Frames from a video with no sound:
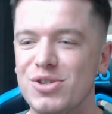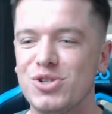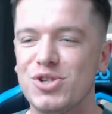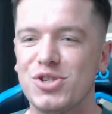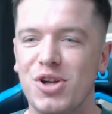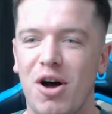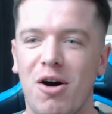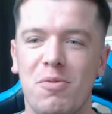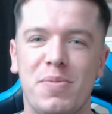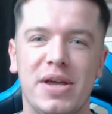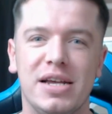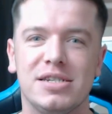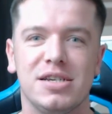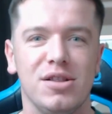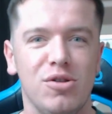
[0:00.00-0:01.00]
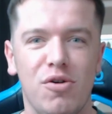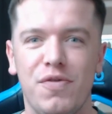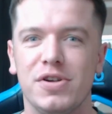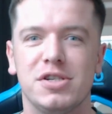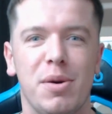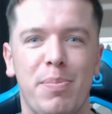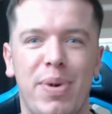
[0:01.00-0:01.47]
just a hobby. It's a
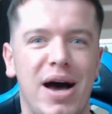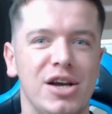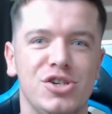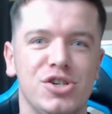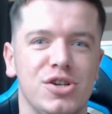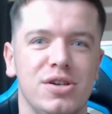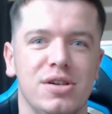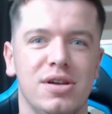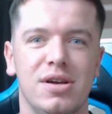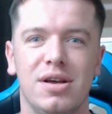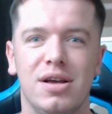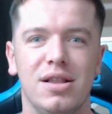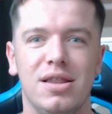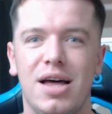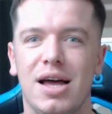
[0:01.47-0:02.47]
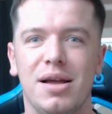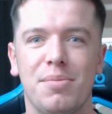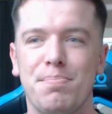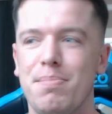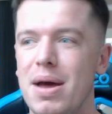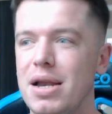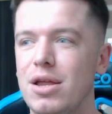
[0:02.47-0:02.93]
love. It's a passion.
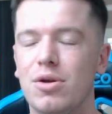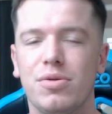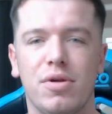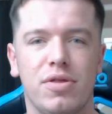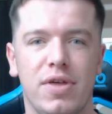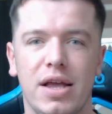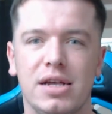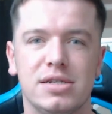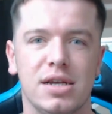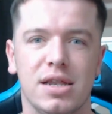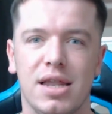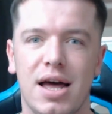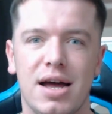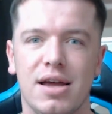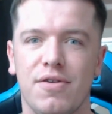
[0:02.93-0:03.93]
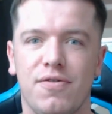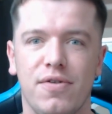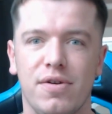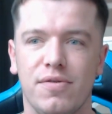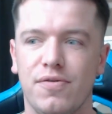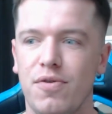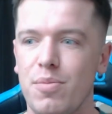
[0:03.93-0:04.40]
Like many other things in
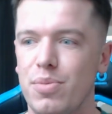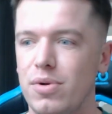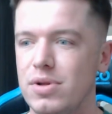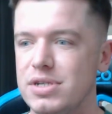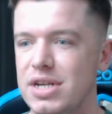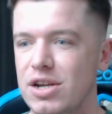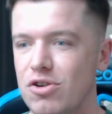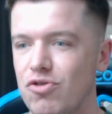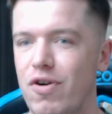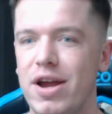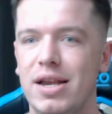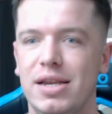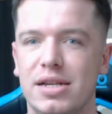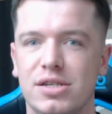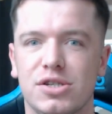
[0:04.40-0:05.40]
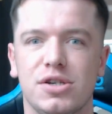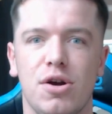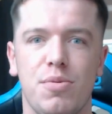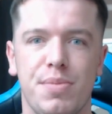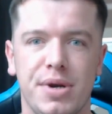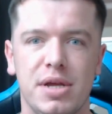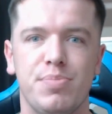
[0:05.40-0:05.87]
life, and football is ingrained in
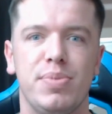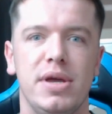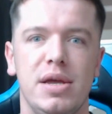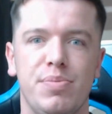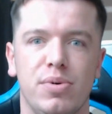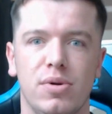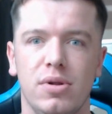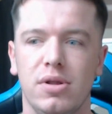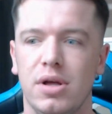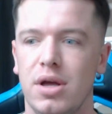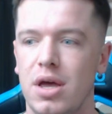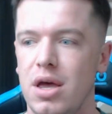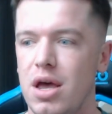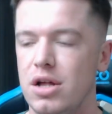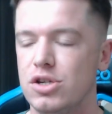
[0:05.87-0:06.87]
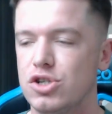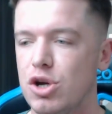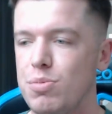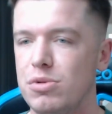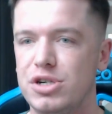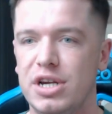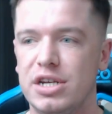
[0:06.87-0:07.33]
so many people. And
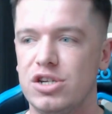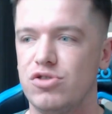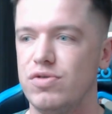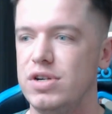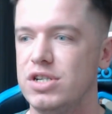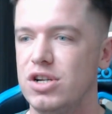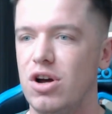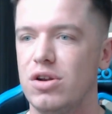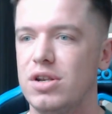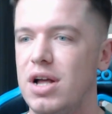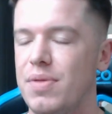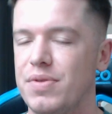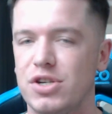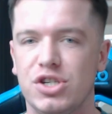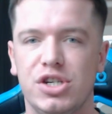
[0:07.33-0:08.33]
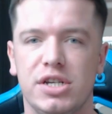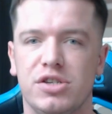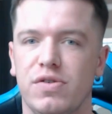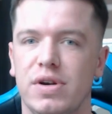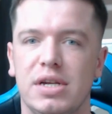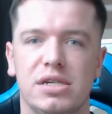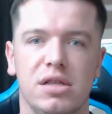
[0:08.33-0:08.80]
so much history has gone down the
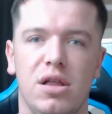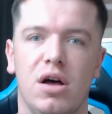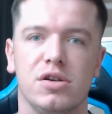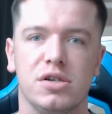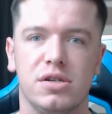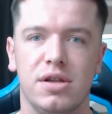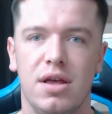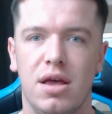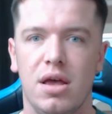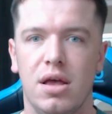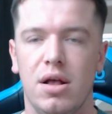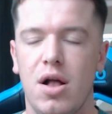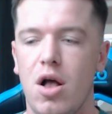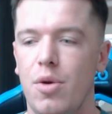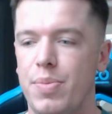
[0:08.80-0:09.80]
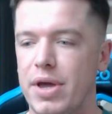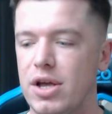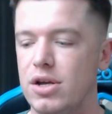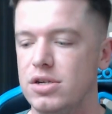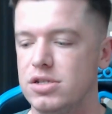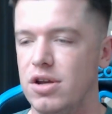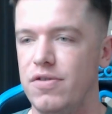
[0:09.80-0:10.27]
shitter and it's lost
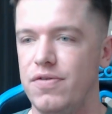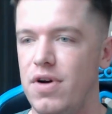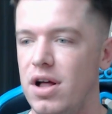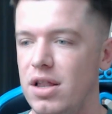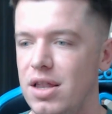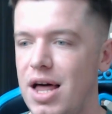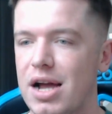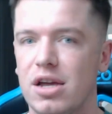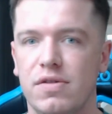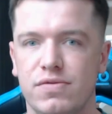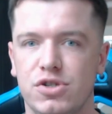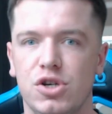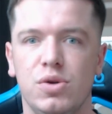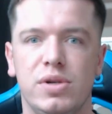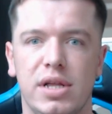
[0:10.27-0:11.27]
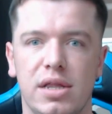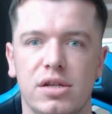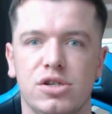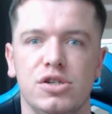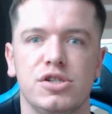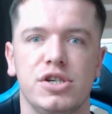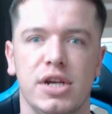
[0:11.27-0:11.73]
because of a lack of due
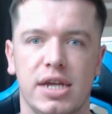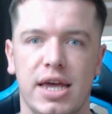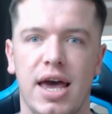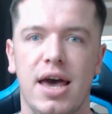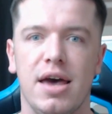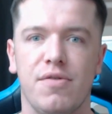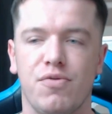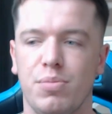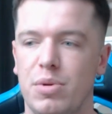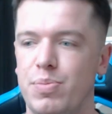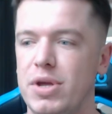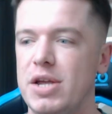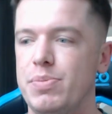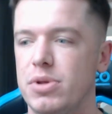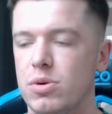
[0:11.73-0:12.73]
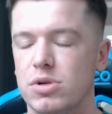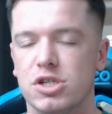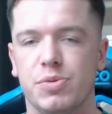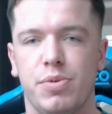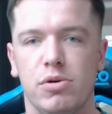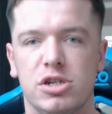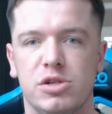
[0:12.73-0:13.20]
diligence and care from the people who are
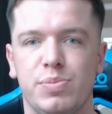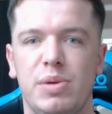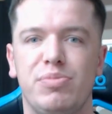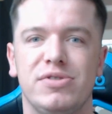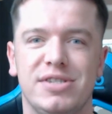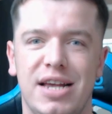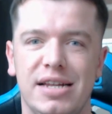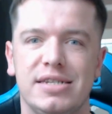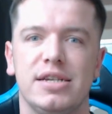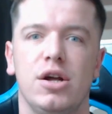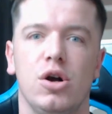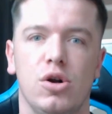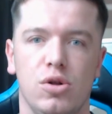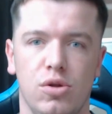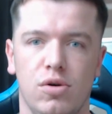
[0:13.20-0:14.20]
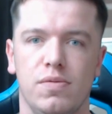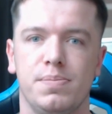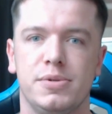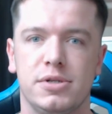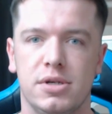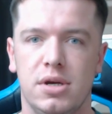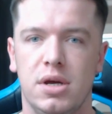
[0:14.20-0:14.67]
supposed to be protecting our
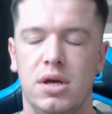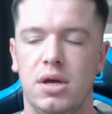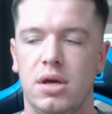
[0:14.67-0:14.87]
clubs.